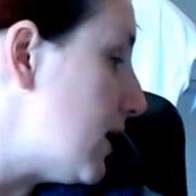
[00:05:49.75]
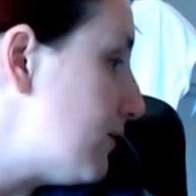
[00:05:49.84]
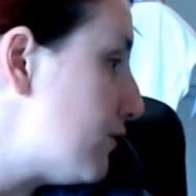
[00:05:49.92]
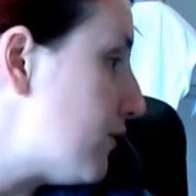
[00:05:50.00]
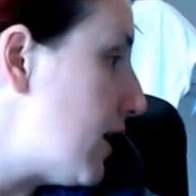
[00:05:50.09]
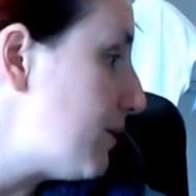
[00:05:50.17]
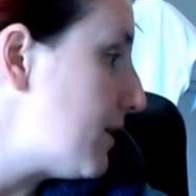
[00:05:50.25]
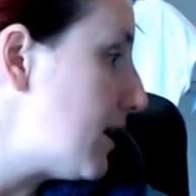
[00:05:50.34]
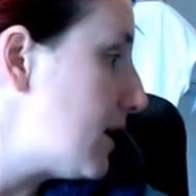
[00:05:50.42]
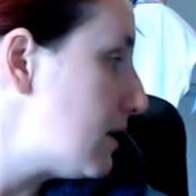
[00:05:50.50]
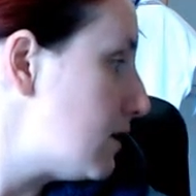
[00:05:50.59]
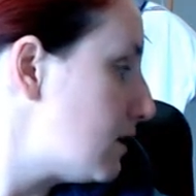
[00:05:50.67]
have a frame
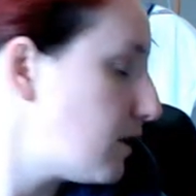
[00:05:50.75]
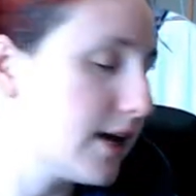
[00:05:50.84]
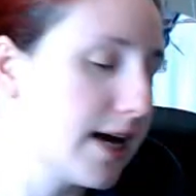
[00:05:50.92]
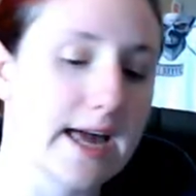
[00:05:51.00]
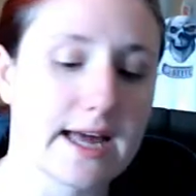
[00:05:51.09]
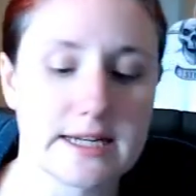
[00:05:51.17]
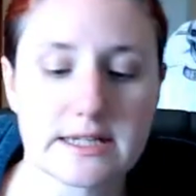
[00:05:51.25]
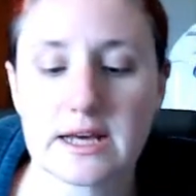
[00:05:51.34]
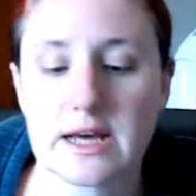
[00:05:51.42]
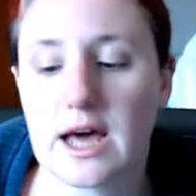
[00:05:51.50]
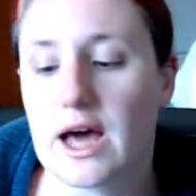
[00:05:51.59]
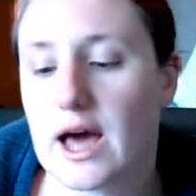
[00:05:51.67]
here? Not at hand.
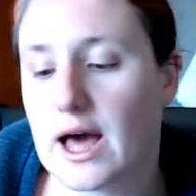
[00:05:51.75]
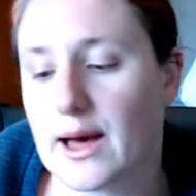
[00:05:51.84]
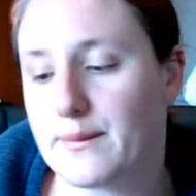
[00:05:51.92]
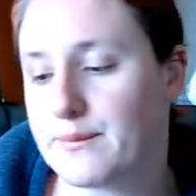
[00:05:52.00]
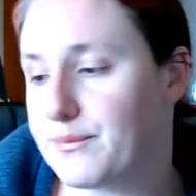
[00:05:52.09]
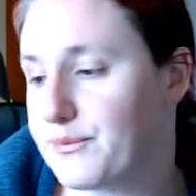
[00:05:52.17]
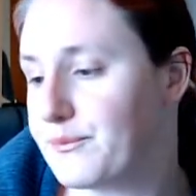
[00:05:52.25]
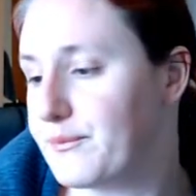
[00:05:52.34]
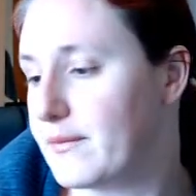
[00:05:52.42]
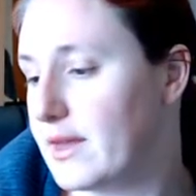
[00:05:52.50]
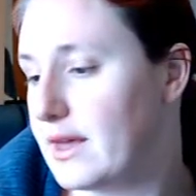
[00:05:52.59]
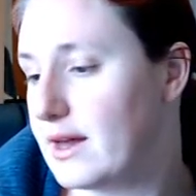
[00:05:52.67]

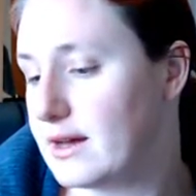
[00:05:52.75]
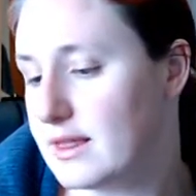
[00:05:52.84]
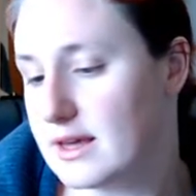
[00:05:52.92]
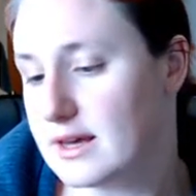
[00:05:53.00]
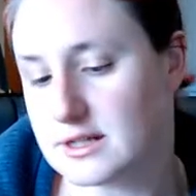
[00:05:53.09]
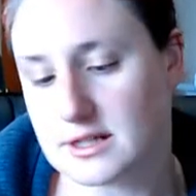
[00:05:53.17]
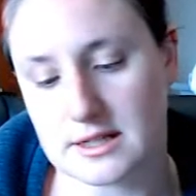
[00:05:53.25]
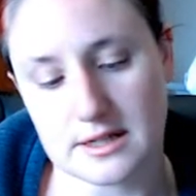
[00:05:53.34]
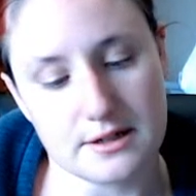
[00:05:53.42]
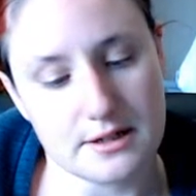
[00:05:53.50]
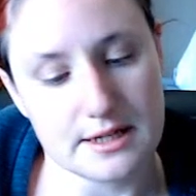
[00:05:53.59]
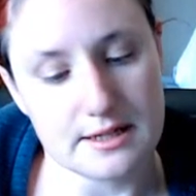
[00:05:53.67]
Yeah, I think I just stick
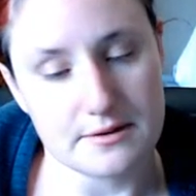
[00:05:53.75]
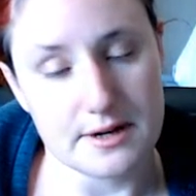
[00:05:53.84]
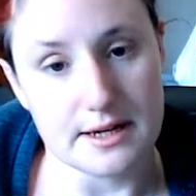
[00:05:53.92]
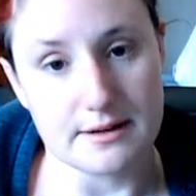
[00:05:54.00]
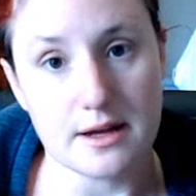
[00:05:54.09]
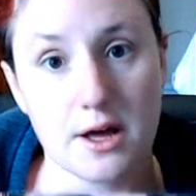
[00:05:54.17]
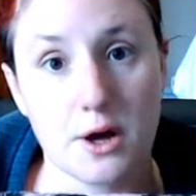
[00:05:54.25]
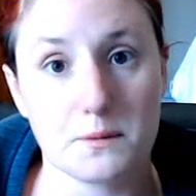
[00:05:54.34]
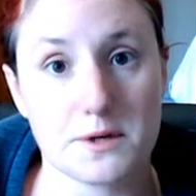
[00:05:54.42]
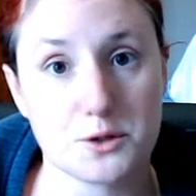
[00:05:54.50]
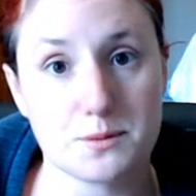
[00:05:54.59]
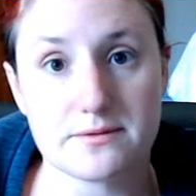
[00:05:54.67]
it on either end,
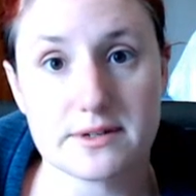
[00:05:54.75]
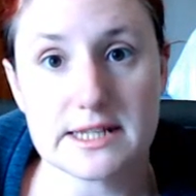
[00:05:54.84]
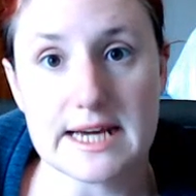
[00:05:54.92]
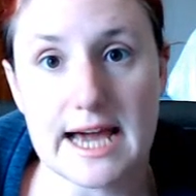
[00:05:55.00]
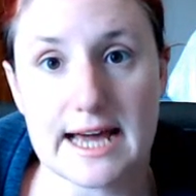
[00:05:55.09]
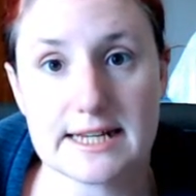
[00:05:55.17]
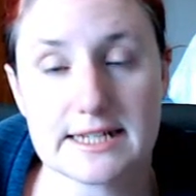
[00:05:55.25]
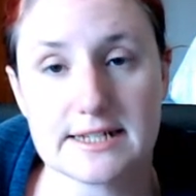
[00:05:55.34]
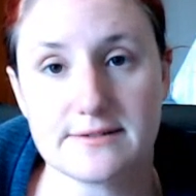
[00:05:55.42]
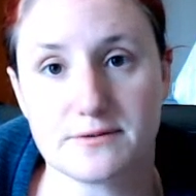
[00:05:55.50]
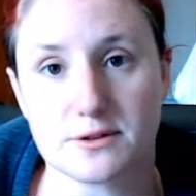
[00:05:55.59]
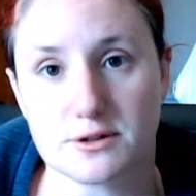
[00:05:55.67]
which will be really
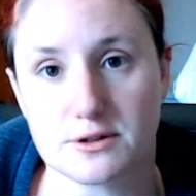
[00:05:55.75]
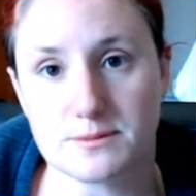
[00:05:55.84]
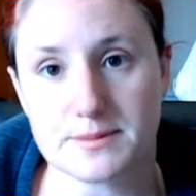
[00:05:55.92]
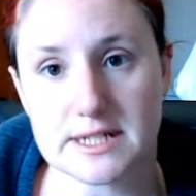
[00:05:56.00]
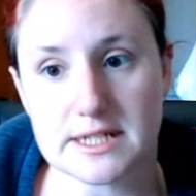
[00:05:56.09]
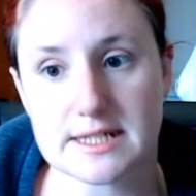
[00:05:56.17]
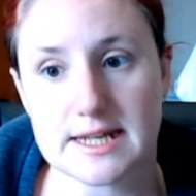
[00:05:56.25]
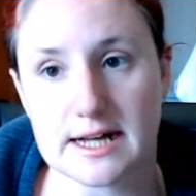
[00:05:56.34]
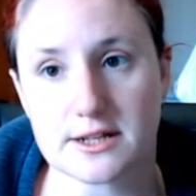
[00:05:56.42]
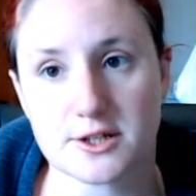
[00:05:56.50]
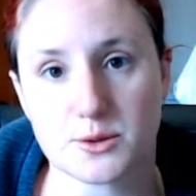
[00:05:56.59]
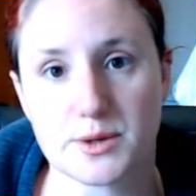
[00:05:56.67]
handy for my
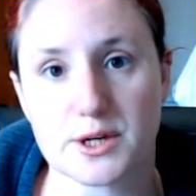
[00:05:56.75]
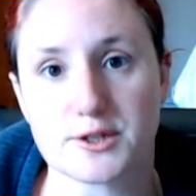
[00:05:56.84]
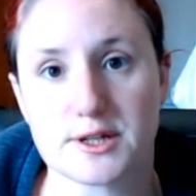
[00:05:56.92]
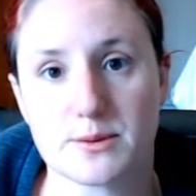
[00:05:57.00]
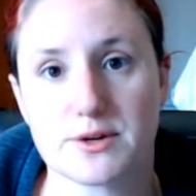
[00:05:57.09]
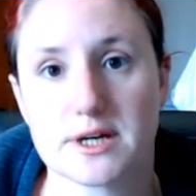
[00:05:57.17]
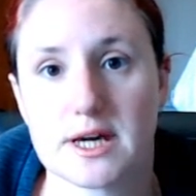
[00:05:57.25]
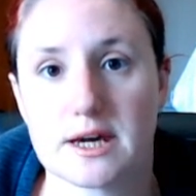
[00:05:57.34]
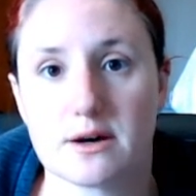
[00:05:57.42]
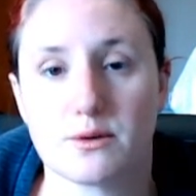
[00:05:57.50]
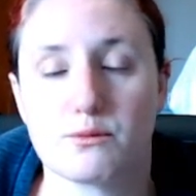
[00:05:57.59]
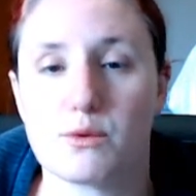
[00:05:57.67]
nostalgia because I'm working
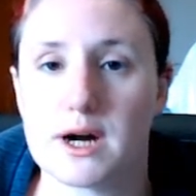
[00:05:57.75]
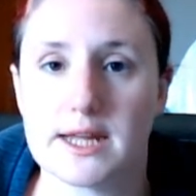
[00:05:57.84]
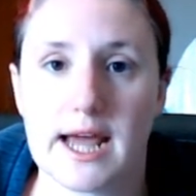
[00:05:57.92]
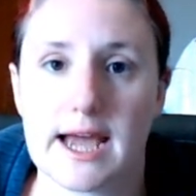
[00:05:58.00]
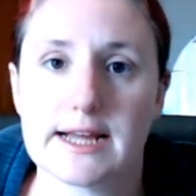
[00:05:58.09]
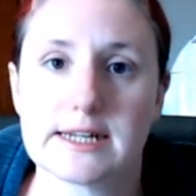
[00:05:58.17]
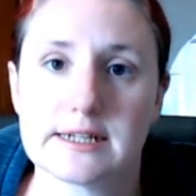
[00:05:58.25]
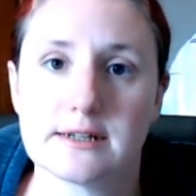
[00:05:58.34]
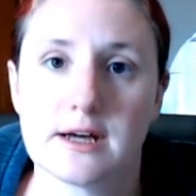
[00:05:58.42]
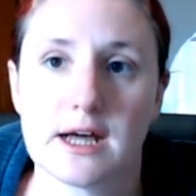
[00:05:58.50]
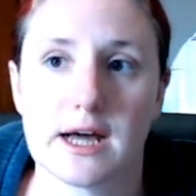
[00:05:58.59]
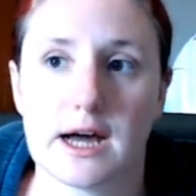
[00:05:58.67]
on white Ada,
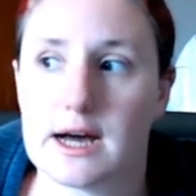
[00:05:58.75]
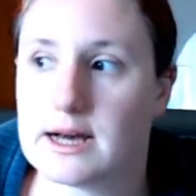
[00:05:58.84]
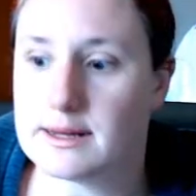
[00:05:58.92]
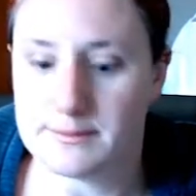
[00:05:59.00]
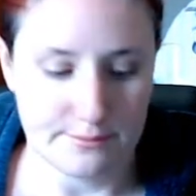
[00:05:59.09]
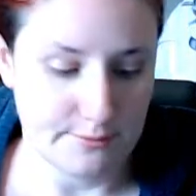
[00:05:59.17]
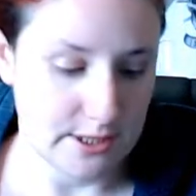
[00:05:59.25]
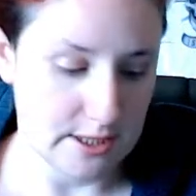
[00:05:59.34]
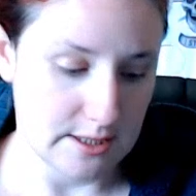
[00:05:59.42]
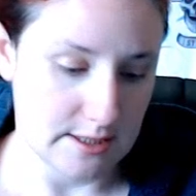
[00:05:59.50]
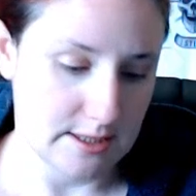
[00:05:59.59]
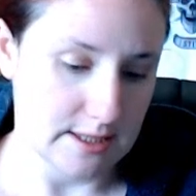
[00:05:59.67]
which
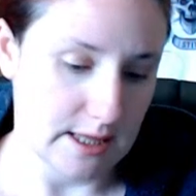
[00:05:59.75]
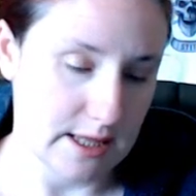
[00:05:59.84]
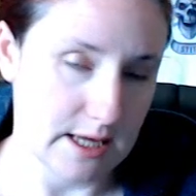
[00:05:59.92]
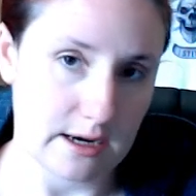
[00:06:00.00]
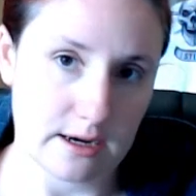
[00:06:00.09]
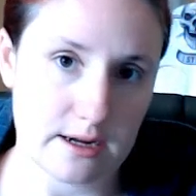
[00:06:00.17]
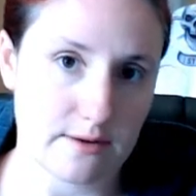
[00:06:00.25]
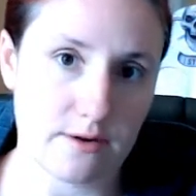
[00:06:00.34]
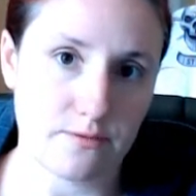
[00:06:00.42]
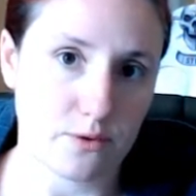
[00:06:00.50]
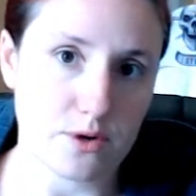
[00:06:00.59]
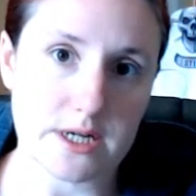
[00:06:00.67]
is something I
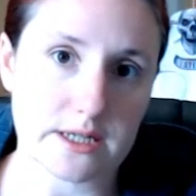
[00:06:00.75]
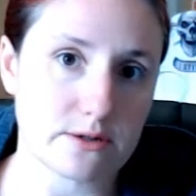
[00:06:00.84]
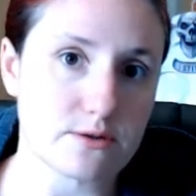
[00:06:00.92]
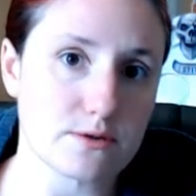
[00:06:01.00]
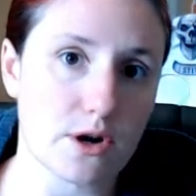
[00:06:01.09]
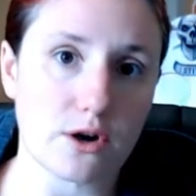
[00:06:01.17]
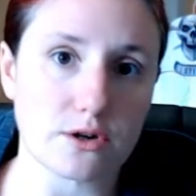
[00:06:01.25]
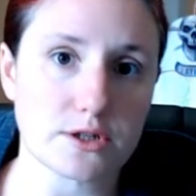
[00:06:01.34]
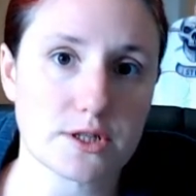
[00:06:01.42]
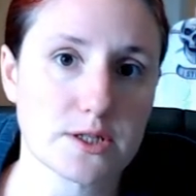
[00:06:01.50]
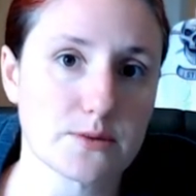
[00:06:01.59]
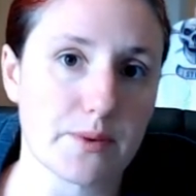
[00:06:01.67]
avoid at all
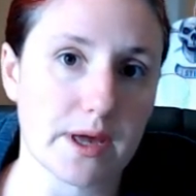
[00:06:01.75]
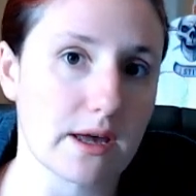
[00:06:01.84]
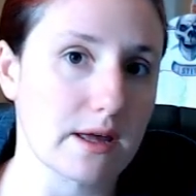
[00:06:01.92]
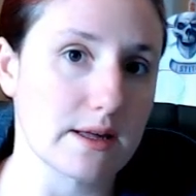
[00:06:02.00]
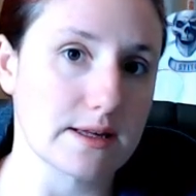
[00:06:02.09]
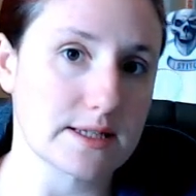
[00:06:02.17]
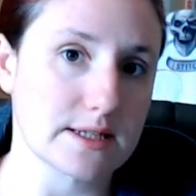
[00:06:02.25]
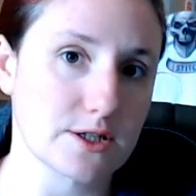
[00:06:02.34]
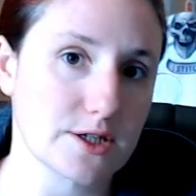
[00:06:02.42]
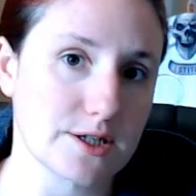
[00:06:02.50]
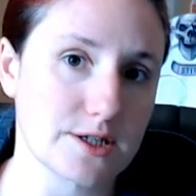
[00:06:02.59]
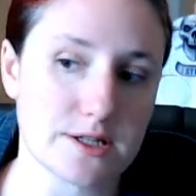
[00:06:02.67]
costs because it
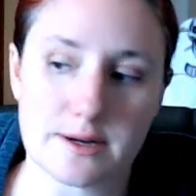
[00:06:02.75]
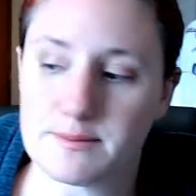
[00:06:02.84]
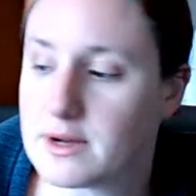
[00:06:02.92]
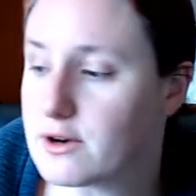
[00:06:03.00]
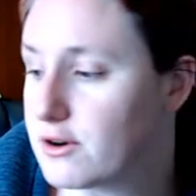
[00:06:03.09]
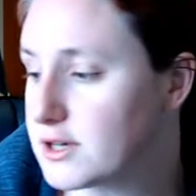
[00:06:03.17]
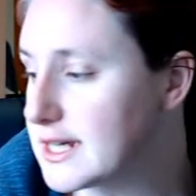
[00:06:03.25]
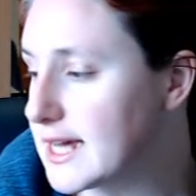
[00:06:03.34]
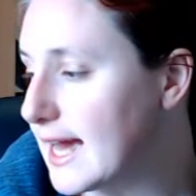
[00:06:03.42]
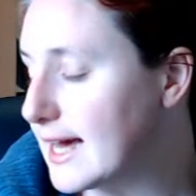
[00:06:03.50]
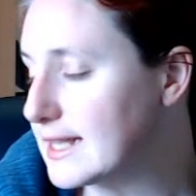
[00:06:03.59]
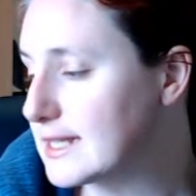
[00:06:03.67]
shows up my grotty
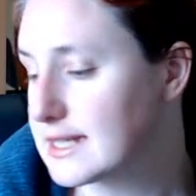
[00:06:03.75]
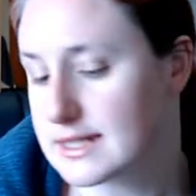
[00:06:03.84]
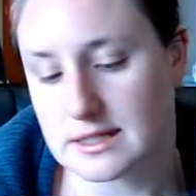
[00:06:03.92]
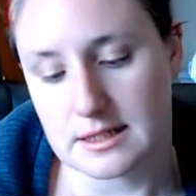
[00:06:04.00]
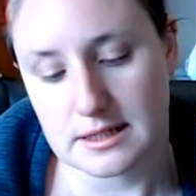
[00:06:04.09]
hands.